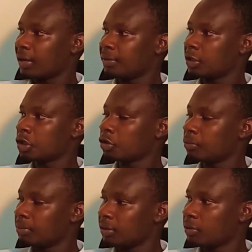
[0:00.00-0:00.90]
they should
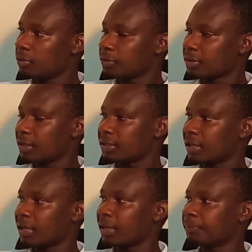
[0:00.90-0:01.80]
be those that
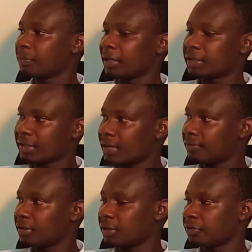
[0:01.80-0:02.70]
serve
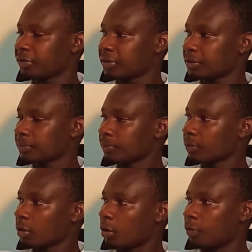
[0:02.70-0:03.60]
the interest
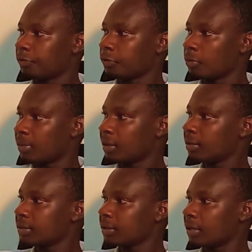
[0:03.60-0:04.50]
of
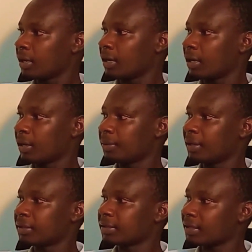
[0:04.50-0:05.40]
humans,
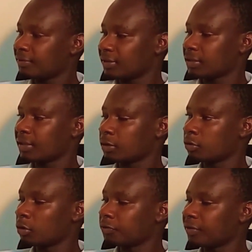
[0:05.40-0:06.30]
that serve us, that do
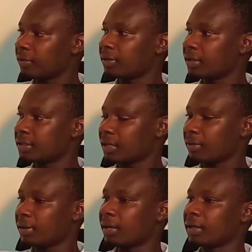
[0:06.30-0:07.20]
not violate
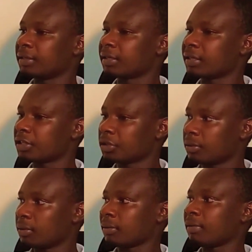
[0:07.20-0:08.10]
our
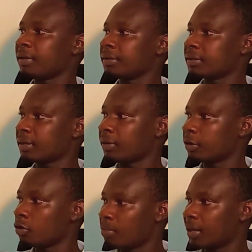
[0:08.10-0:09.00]
international rights, our
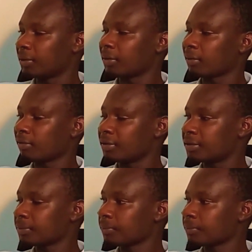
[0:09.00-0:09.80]
human rights.